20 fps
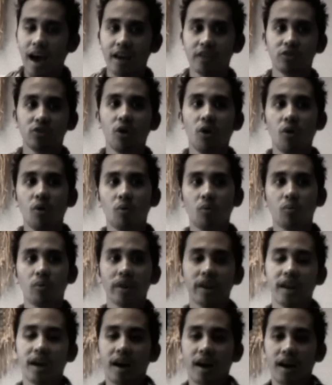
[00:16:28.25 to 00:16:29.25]
I don't
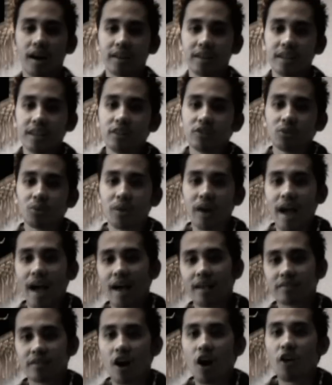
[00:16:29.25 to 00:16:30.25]
want to need to
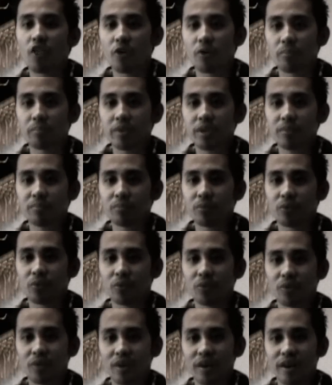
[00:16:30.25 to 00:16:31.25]
cast other
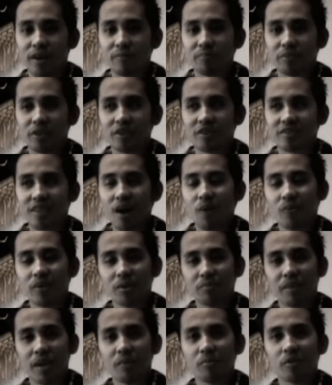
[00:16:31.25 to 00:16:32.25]
people because I
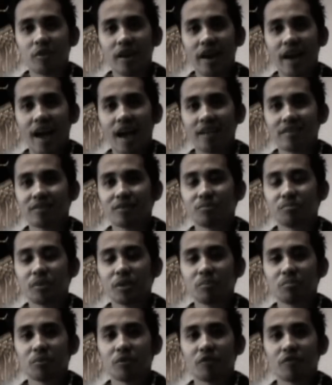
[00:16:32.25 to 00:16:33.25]
want to be able to cast the
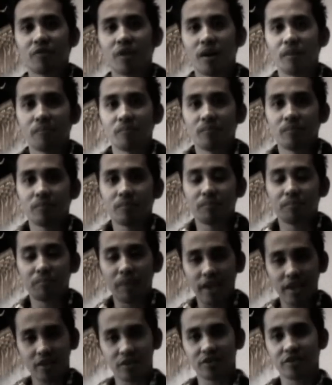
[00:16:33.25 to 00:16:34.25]
people from
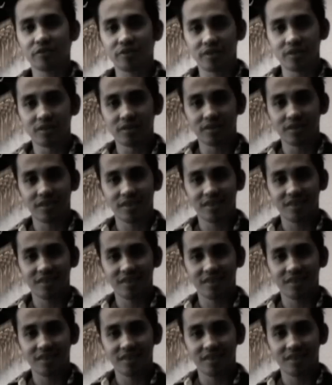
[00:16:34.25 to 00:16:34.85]
Bakersfield